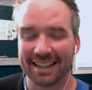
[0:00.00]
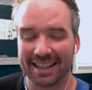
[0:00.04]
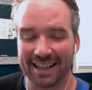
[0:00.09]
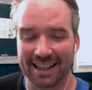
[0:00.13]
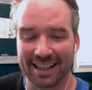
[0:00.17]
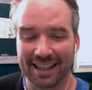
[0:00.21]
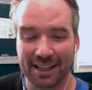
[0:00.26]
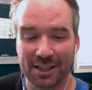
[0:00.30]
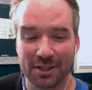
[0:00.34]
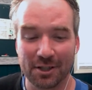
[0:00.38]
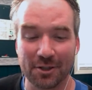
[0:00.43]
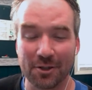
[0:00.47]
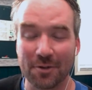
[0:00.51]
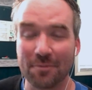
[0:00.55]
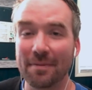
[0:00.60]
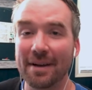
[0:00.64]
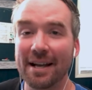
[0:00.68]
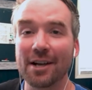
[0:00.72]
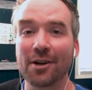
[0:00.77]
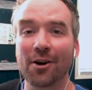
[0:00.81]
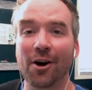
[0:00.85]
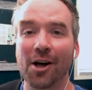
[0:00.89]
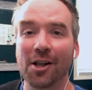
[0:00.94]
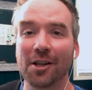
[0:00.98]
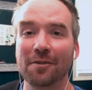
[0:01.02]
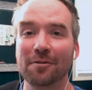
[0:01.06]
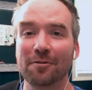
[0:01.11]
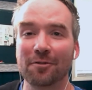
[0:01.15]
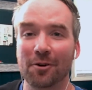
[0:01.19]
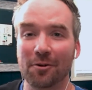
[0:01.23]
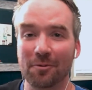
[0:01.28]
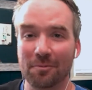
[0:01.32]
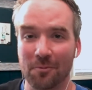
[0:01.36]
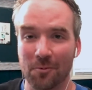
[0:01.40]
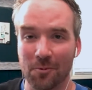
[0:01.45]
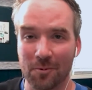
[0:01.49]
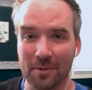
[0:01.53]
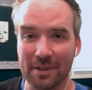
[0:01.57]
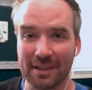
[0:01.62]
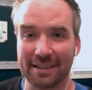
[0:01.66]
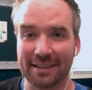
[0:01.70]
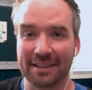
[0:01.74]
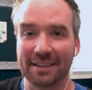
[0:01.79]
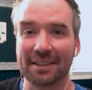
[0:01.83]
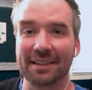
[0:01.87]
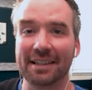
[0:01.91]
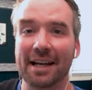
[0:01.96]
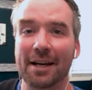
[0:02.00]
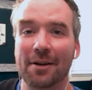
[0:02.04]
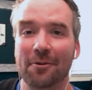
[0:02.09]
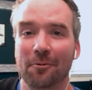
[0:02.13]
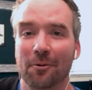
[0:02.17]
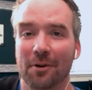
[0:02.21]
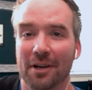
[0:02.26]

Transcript: I could make all of them within that